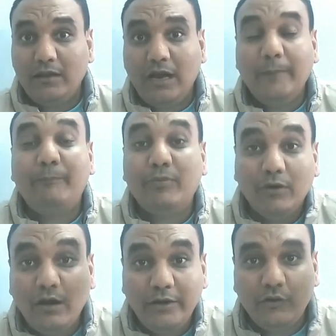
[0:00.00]

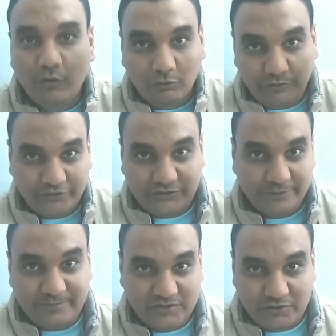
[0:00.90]
Apply all the
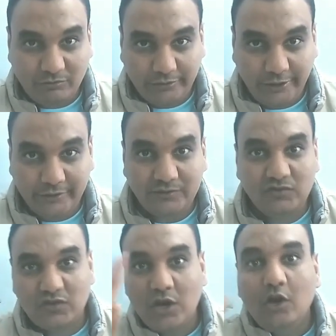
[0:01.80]
tips you
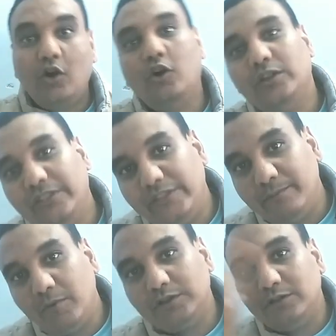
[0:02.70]
learned on the
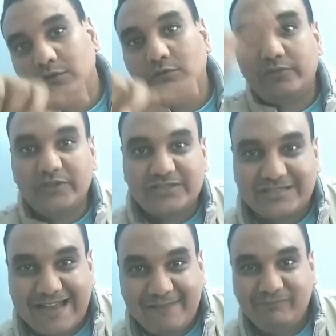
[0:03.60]
model or the
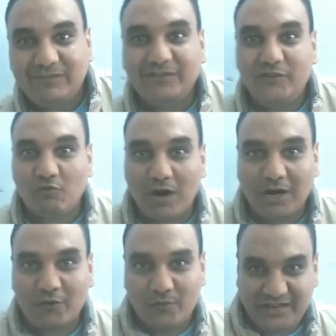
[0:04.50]
sample you
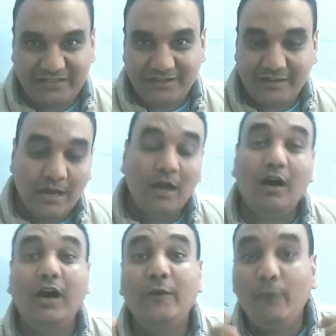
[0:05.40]
are reading.
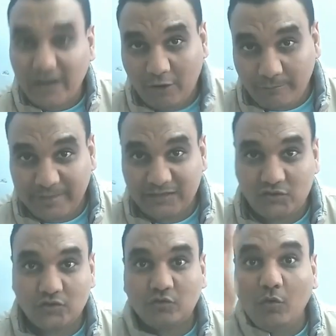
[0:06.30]
I recommend
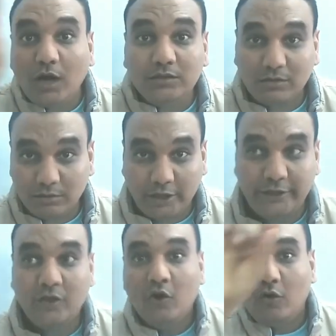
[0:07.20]
you to
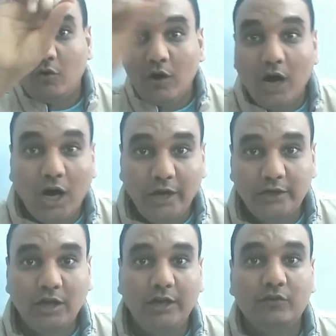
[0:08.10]
underline or
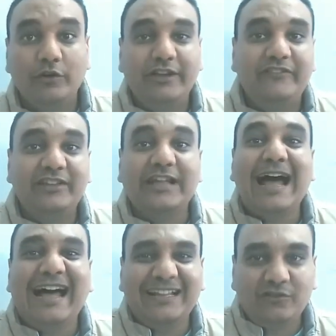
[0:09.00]
highlight or even
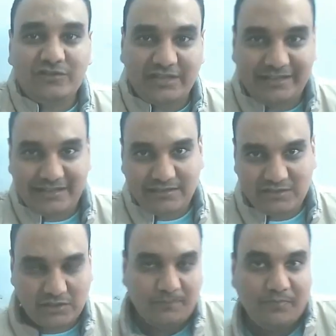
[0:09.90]
annotate